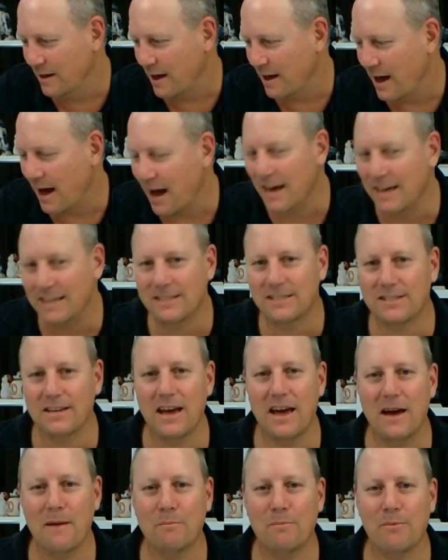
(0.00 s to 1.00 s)
Hey,
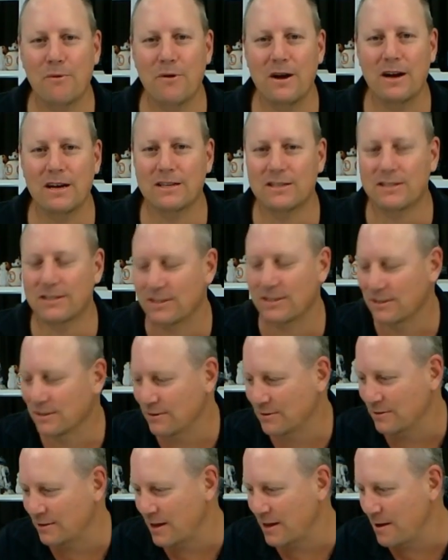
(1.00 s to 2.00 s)
Tam Bricks!
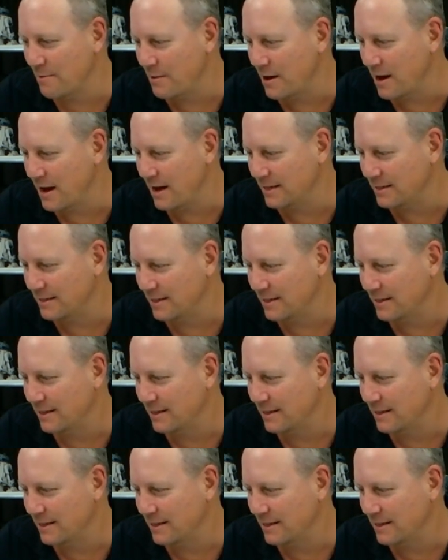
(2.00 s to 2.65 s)
G'day, mate!